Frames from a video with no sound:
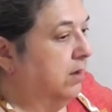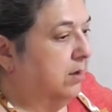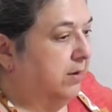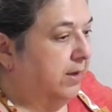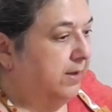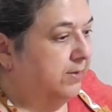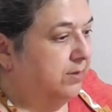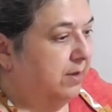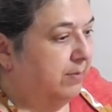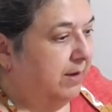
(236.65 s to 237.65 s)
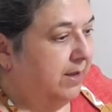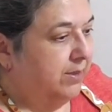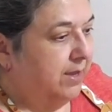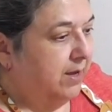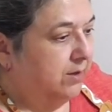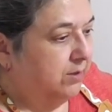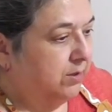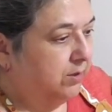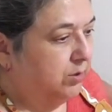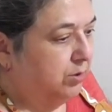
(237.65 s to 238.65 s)
Okay, so then I'm going to add that
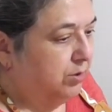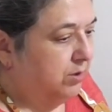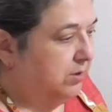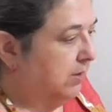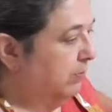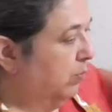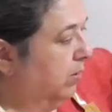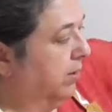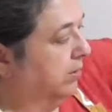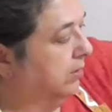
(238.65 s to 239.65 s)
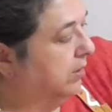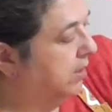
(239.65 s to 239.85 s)
2/3 cup of water.